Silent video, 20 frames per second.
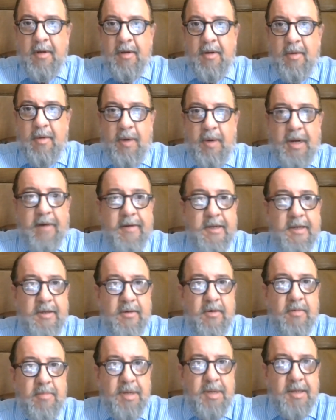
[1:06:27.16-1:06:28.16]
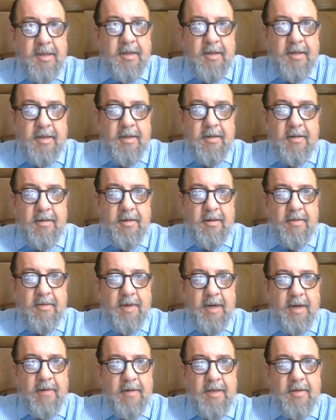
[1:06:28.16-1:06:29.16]
where is your business,
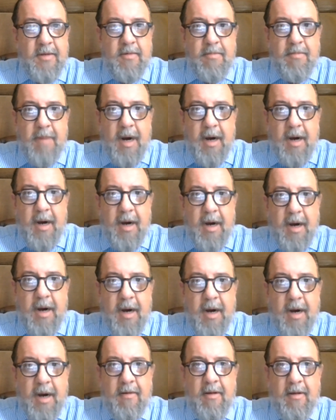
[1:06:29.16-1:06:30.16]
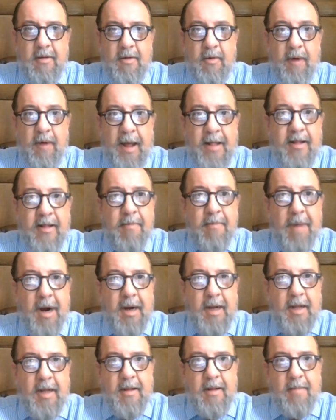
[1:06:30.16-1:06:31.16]
where is your market, your end
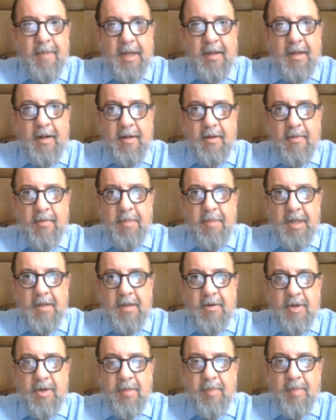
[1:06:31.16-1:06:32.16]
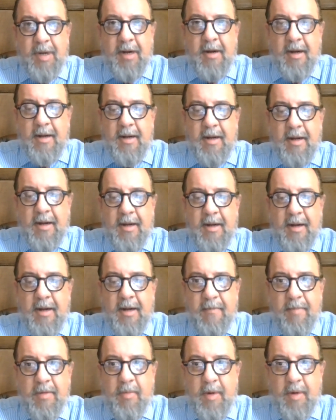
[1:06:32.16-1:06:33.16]
market. I mean, I don't mean the shipping line itself,
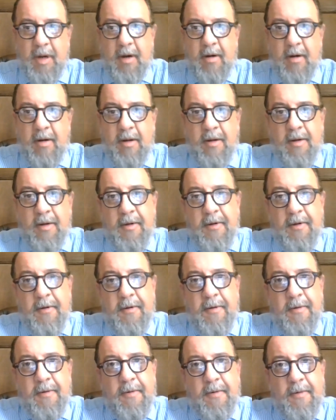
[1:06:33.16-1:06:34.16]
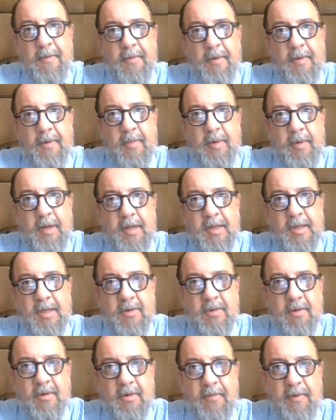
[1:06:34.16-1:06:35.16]
but what is
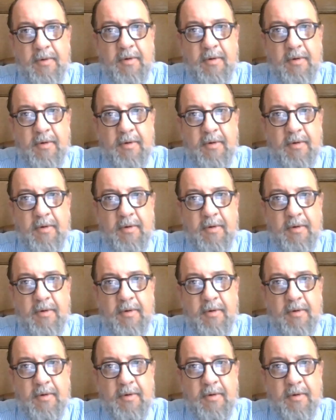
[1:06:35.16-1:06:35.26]
sort of your